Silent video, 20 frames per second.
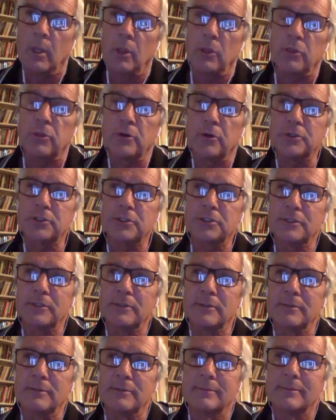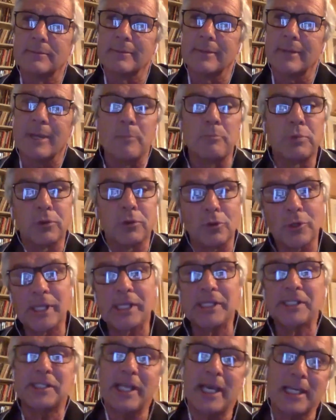There's employee
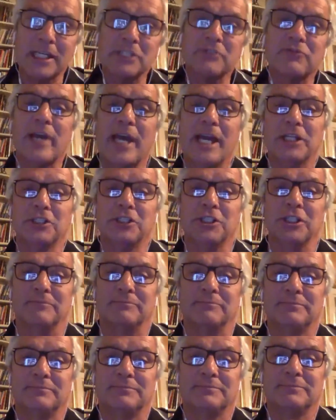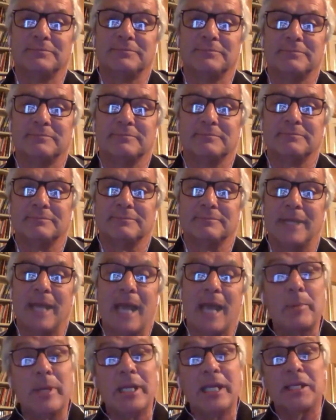satisfaction.
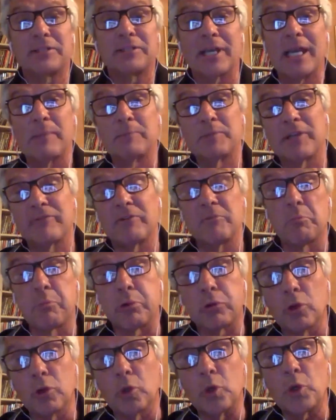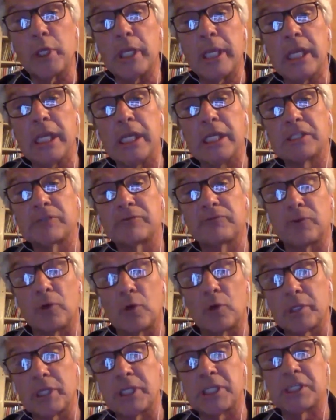How many times have employees
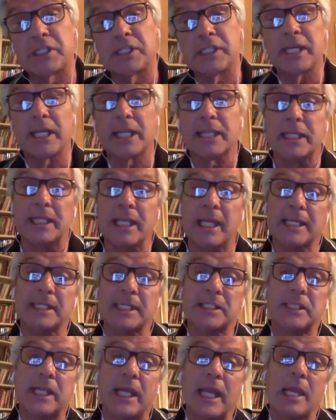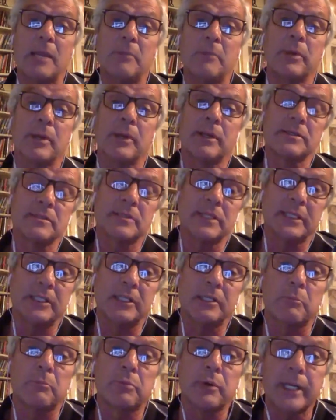phoned in sick the next day because they did
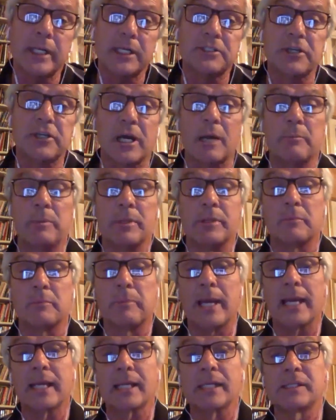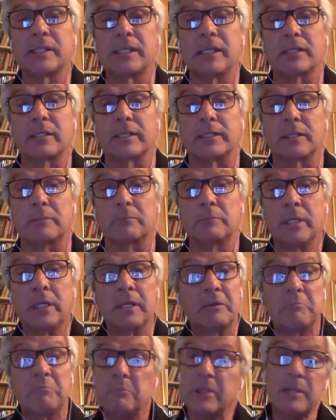a brake job and their back is killing them?
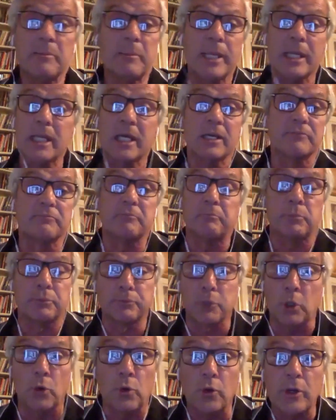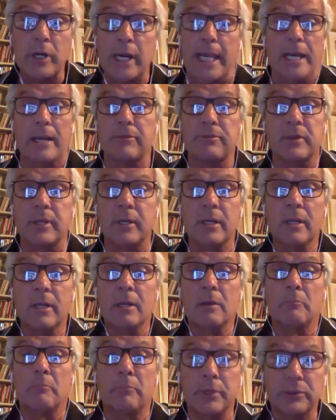They may not have torn anything,
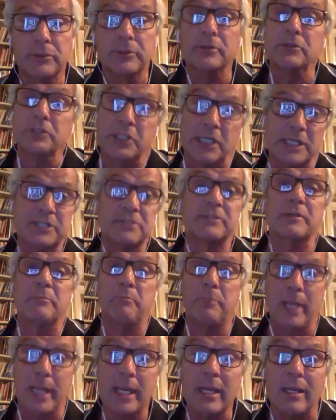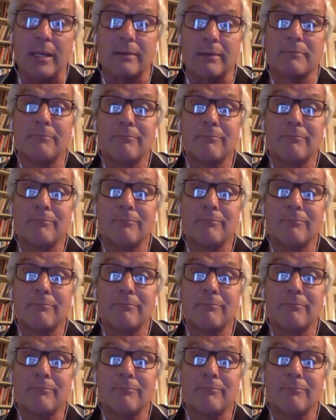but they're just in pain.